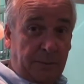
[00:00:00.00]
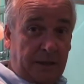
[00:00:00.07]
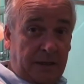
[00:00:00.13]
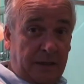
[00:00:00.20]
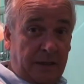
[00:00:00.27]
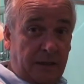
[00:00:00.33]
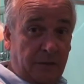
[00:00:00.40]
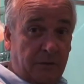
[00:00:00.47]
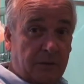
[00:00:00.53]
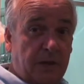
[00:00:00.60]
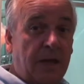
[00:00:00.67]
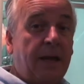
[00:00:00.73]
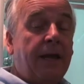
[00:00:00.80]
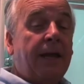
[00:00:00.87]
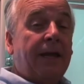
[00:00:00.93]
BTUs.
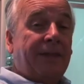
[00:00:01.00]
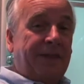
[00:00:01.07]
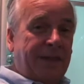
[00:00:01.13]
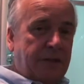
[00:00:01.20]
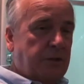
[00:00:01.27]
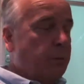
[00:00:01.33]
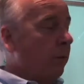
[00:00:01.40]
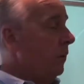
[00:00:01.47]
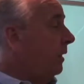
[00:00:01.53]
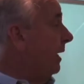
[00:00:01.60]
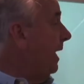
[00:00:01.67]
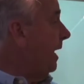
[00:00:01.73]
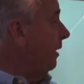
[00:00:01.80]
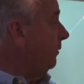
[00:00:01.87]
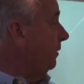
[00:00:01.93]
This will
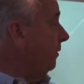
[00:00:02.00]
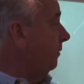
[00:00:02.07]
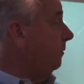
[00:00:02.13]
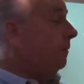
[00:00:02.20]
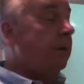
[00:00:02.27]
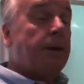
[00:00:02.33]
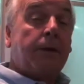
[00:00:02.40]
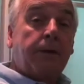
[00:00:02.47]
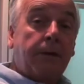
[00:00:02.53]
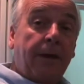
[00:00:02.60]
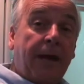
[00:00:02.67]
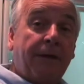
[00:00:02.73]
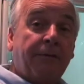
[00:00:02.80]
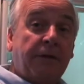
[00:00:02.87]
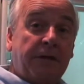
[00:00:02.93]
allow you to
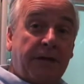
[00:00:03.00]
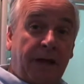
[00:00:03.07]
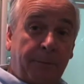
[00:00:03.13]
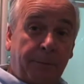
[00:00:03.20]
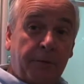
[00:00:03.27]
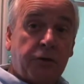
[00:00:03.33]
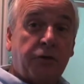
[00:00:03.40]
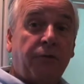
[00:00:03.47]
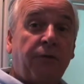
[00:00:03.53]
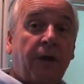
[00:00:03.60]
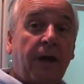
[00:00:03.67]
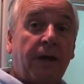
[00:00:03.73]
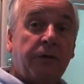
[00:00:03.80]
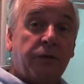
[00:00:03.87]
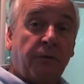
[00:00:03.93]
have a temperature
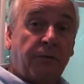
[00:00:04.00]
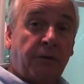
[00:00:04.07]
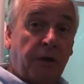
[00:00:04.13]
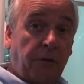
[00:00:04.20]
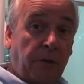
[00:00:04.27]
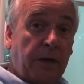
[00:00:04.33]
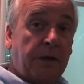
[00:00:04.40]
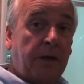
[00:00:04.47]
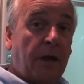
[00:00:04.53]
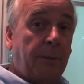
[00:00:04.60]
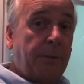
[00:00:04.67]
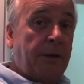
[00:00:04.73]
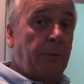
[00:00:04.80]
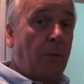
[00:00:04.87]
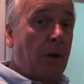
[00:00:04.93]
rise over your
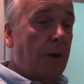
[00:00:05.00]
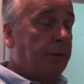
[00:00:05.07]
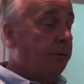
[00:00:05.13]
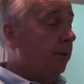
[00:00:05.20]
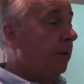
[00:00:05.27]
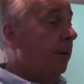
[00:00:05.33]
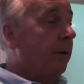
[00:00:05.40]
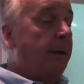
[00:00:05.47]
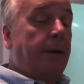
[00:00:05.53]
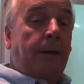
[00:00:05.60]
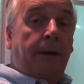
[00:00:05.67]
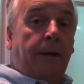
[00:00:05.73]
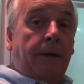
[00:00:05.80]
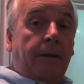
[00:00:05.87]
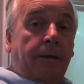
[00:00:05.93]
incoming water
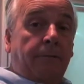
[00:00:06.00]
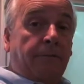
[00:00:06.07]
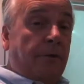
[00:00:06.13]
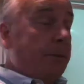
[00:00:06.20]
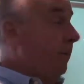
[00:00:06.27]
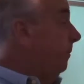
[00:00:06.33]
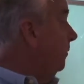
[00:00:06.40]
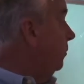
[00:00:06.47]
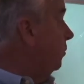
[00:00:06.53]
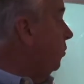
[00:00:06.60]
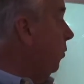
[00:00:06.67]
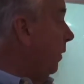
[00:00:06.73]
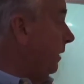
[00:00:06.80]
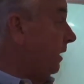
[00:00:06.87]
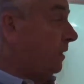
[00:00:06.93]
from
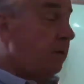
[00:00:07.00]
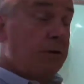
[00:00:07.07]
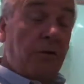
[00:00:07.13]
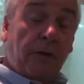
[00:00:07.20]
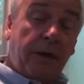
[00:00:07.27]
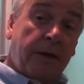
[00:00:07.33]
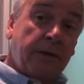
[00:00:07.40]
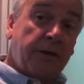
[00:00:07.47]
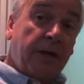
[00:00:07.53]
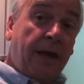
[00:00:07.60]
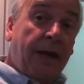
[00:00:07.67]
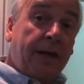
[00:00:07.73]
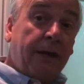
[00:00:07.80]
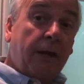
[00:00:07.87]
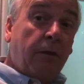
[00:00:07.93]
20 degrees
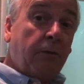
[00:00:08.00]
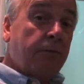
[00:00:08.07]
on low